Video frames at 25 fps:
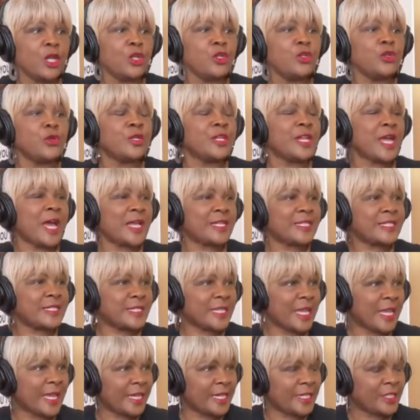you are not
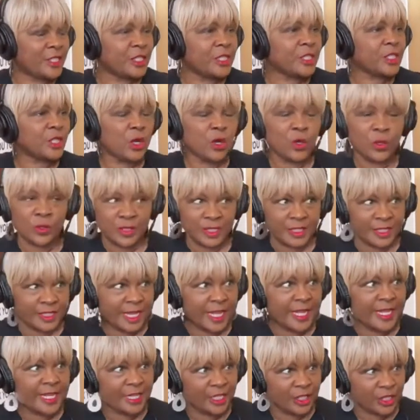sages on
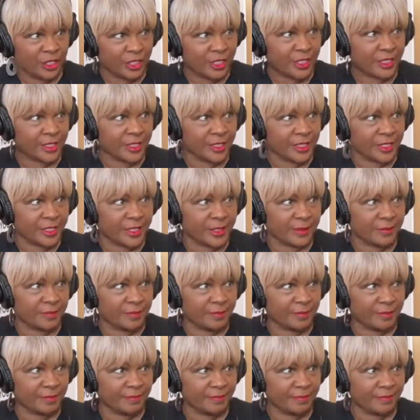stages.
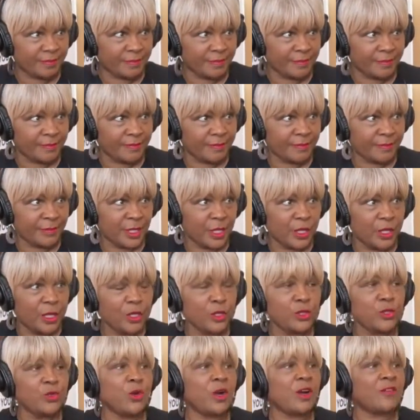
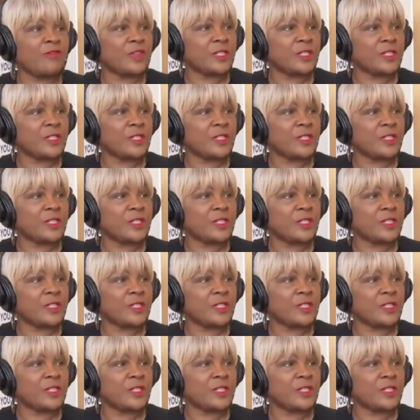You are